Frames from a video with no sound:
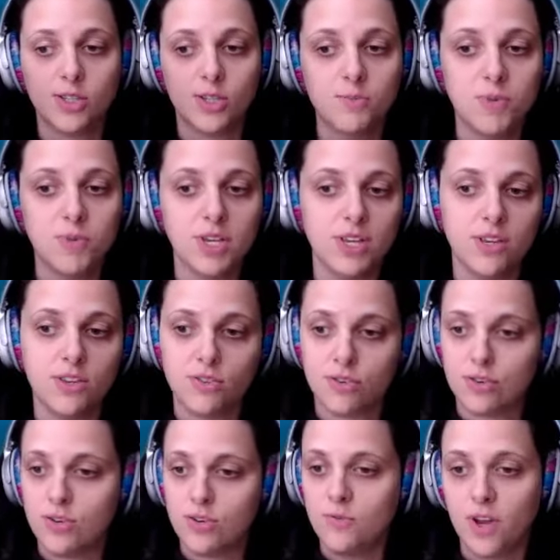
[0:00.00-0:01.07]
could be
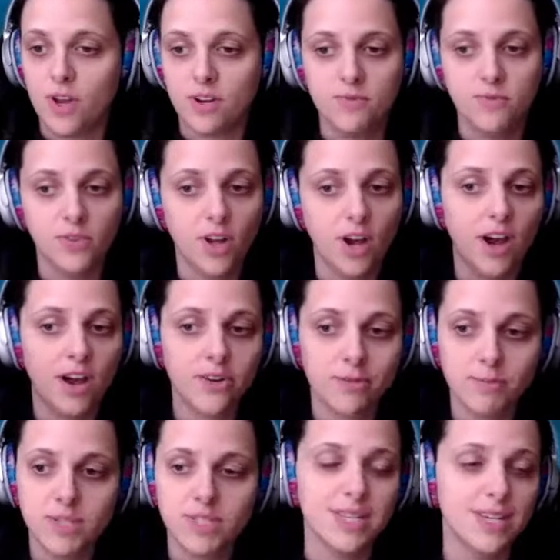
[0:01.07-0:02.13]
either you've got a flawed or
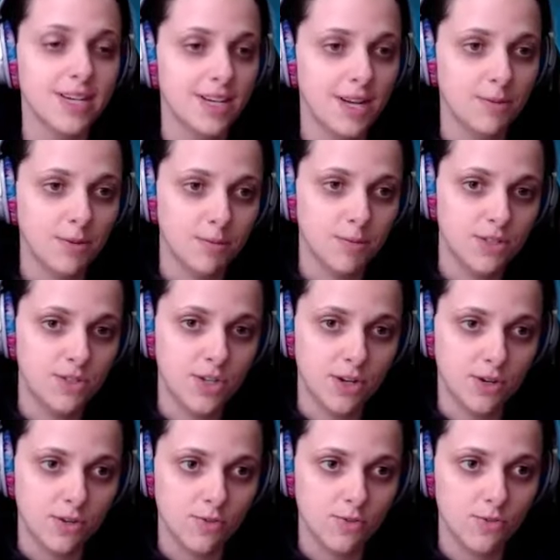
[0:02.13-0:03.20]
missing enablement
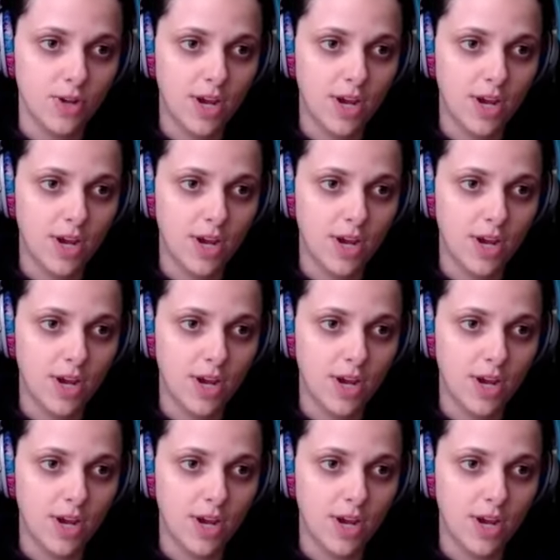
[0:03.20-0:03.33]
zone.